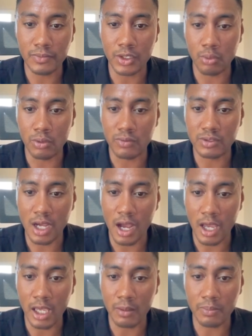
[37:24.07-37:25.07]
roof
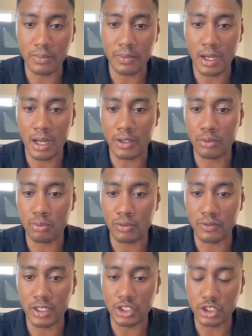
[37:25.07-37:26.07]
type, the
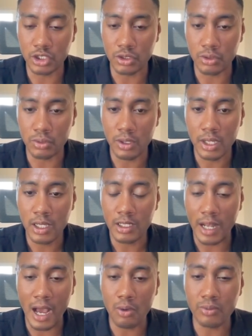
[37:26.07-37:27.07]
roof issue.
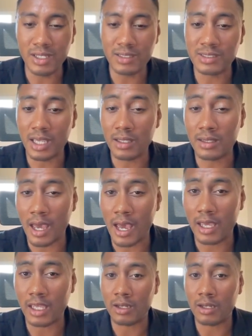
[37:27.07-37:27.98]
Now we can take that